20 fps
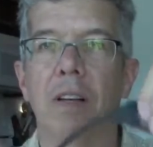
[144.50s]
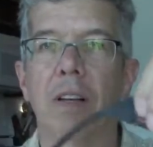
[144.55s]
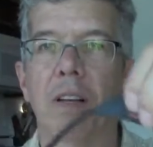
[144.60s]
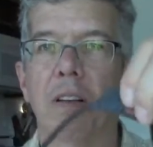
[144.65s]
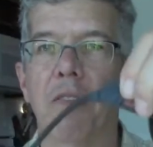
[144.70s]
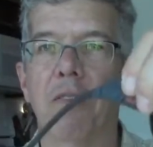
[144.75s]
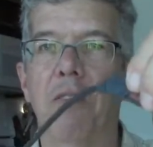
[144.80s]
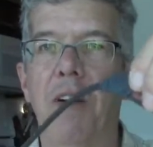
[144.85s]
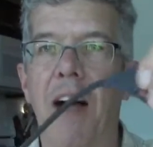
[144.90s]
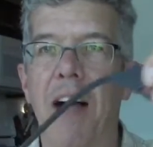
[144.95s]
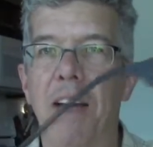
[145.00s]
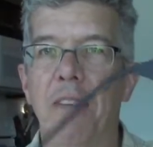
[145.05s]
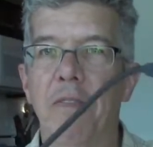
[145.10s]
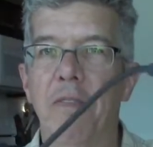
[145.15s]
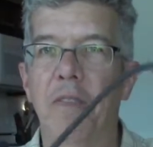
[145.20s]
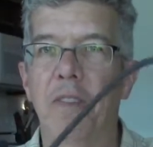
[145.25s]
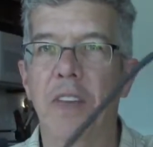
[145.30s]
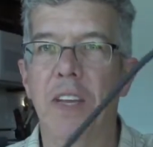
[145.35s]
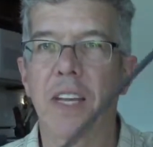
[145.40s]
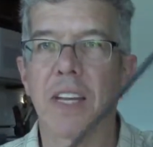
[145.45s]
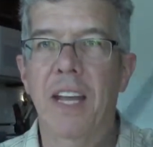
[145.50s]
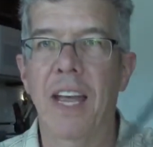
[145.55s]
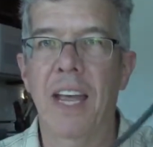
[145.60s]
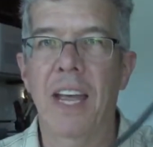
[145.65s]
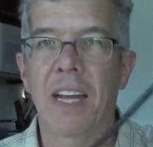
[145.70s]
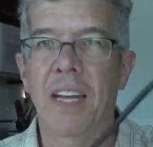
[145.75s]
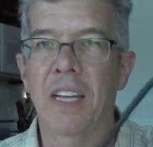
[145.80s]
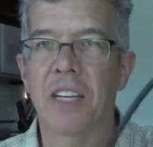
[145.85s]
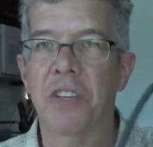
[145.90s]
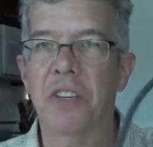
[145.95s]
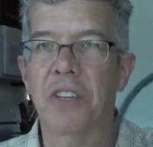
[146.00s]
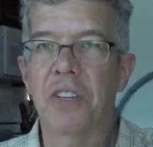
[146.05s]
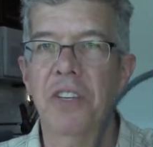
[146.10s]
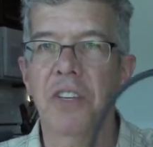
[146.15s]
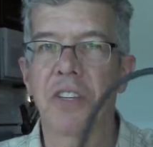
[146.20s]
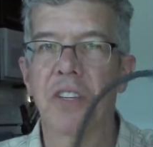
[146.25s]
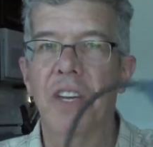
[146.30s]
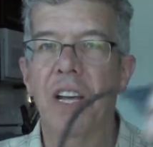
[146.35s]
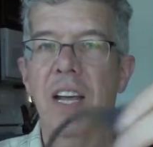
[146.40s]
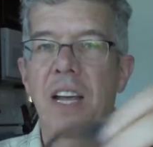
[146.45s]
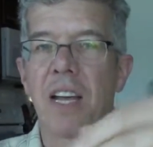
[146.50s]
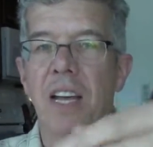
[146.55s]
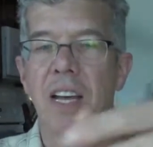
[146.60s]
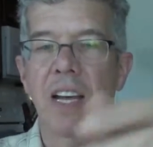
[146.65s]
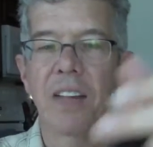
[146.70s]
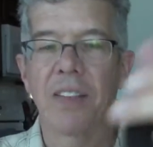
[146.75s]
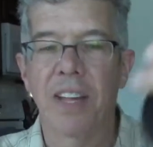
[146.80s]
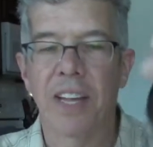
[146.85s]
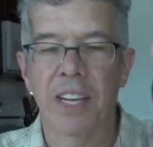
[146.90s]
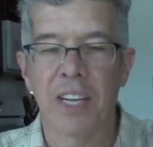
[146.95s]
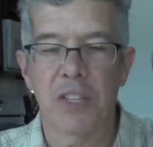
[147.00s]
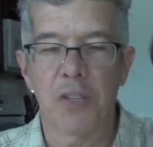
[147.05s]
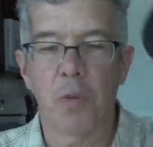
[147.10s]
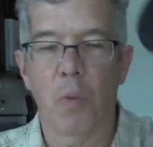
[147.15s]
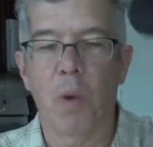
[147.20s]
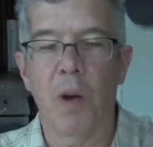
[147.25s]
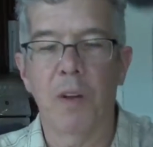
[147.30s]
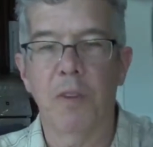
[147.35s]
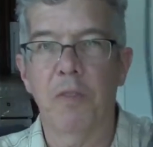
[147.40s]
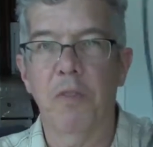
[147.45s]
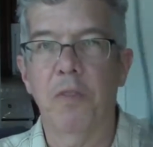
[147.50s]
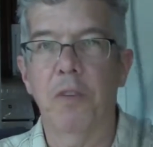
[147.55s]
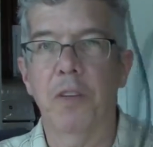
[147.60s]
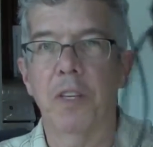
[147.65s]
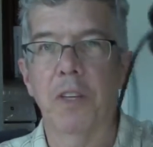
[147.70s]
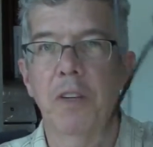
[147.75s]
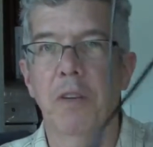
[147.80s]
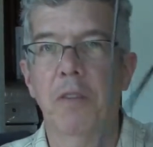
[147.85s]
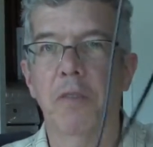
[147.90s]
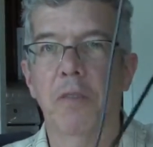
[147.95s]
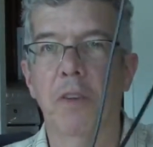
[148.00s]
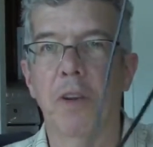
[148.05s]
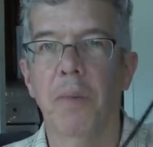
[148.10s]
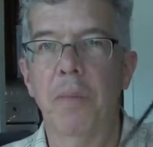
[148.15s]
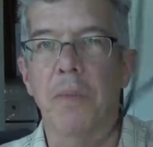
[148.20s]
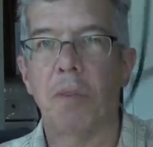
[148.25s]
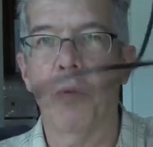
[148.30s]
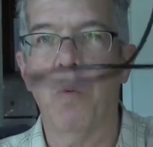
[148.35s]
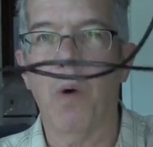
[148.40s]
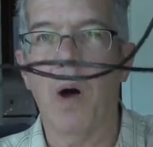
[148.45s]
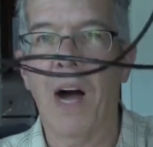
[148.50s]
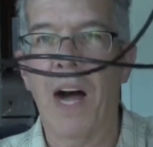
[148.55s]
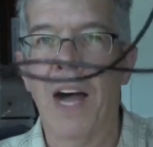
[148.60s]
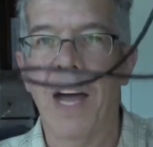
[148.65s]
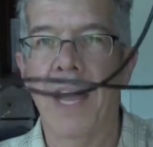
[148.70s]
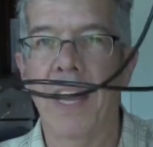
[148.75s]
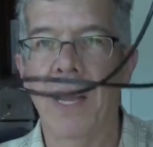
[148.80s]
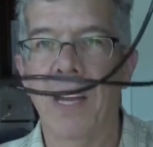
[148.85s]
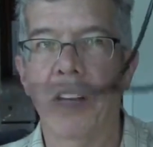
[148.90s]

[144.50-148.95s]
5 feet 8 inches, and then it's 1 foot from the Y